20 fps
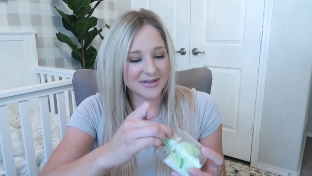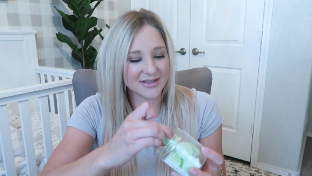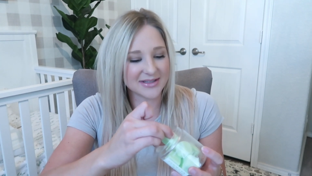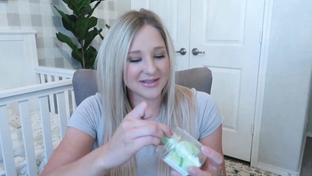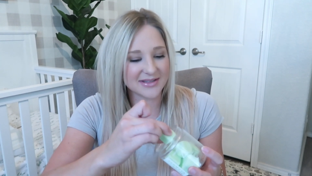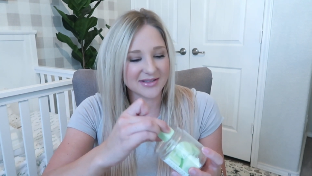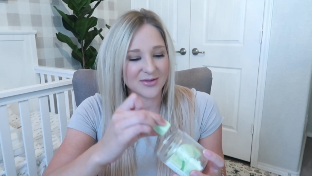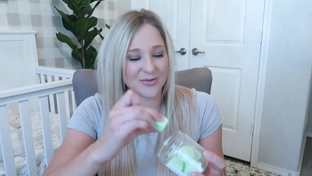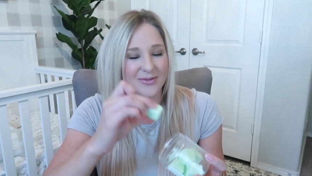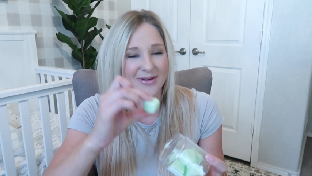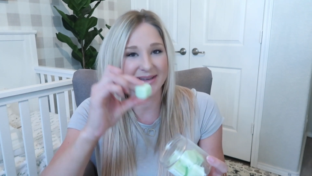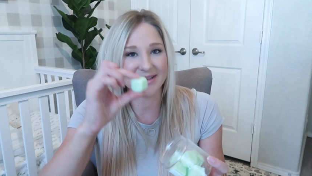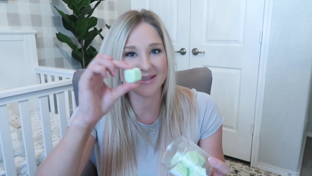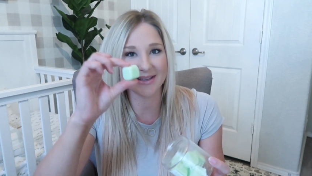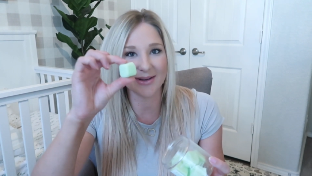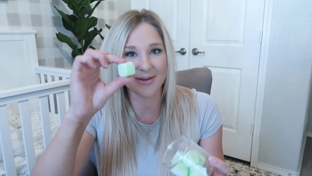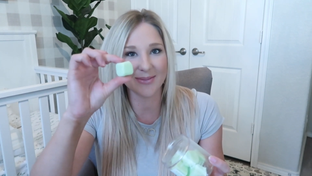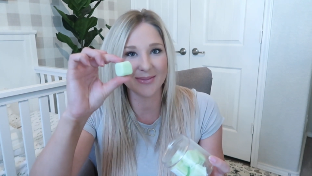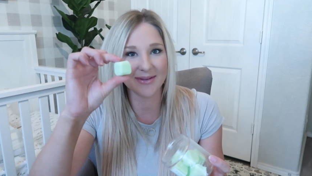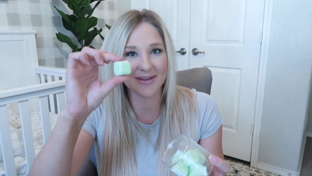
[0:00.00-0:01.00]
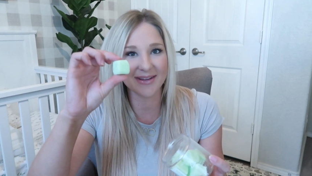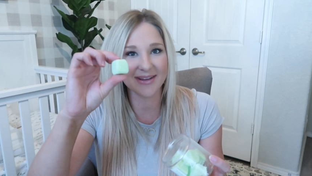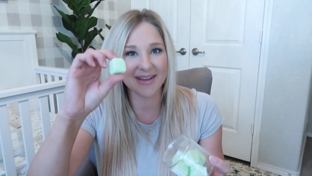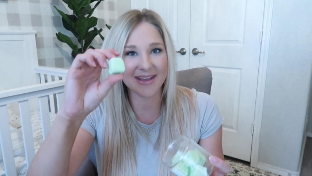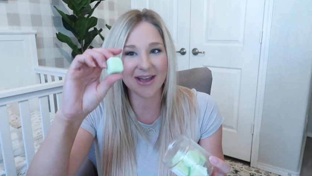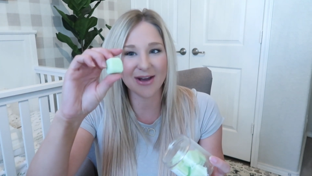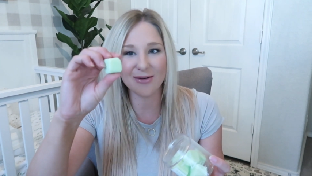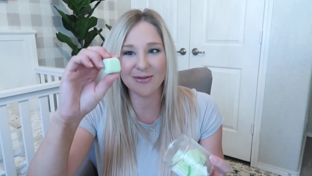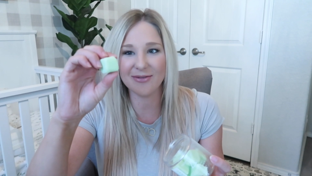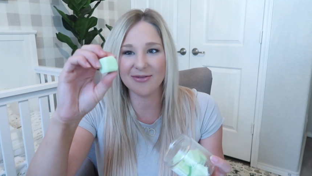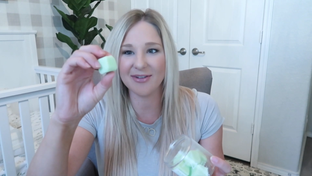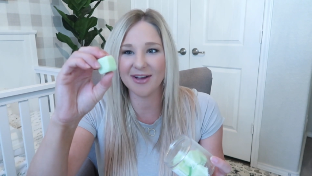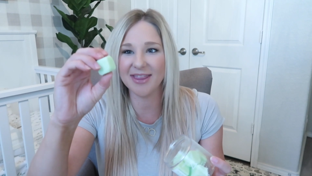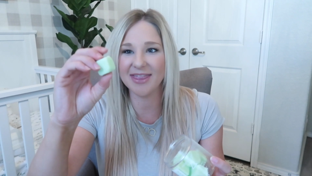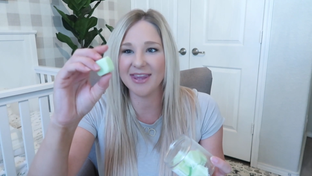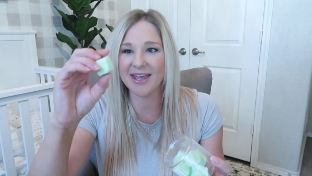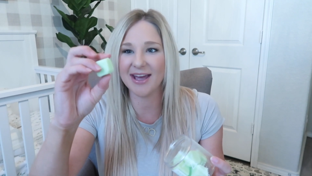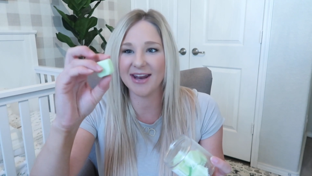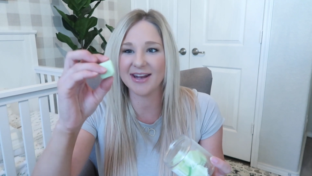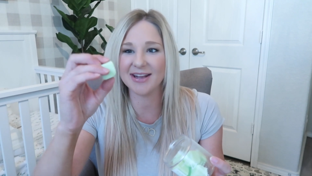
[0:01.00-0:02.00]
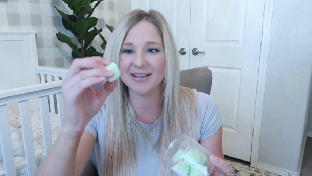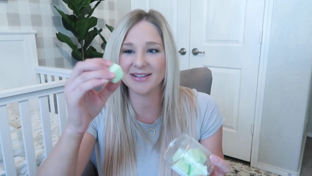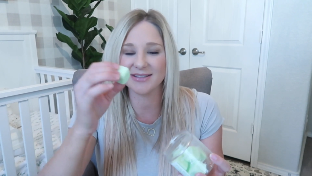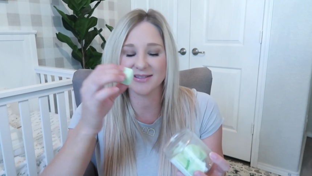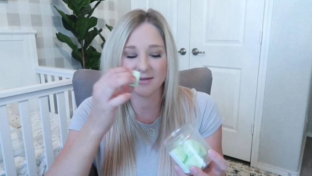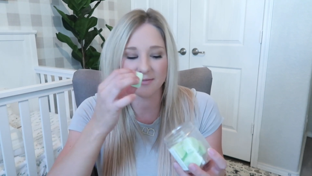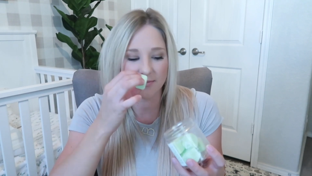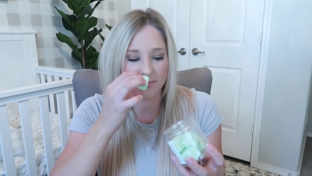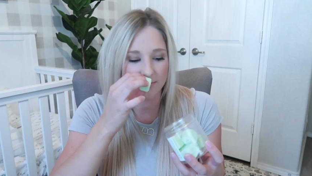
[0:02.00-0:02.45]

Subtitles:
and squeeze them. Look how fun that is.